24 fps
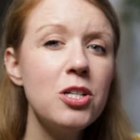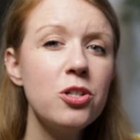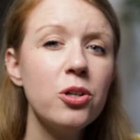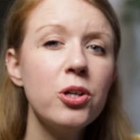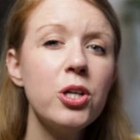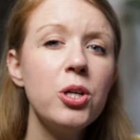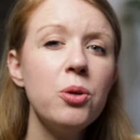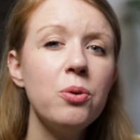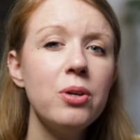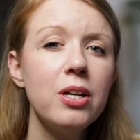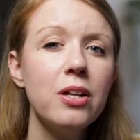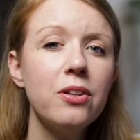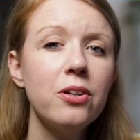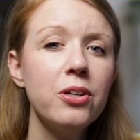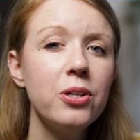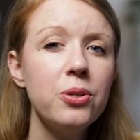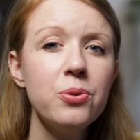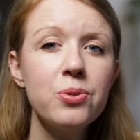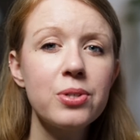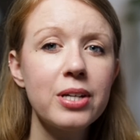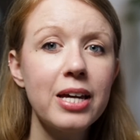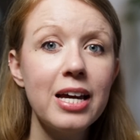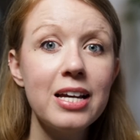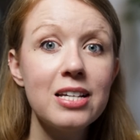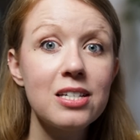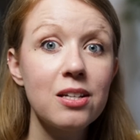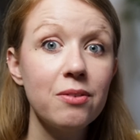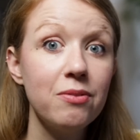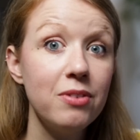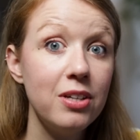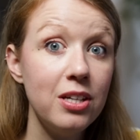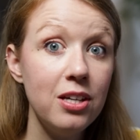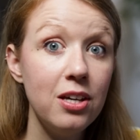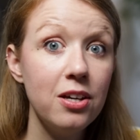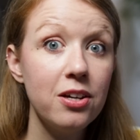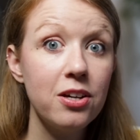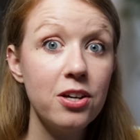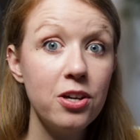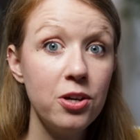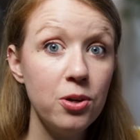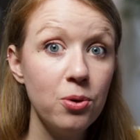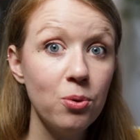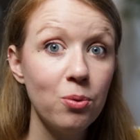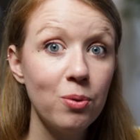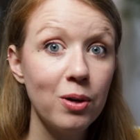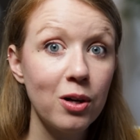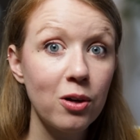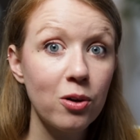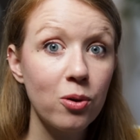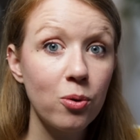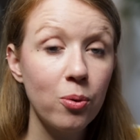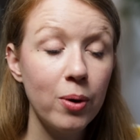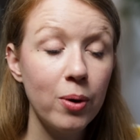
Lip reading: me show you another use case of EQ real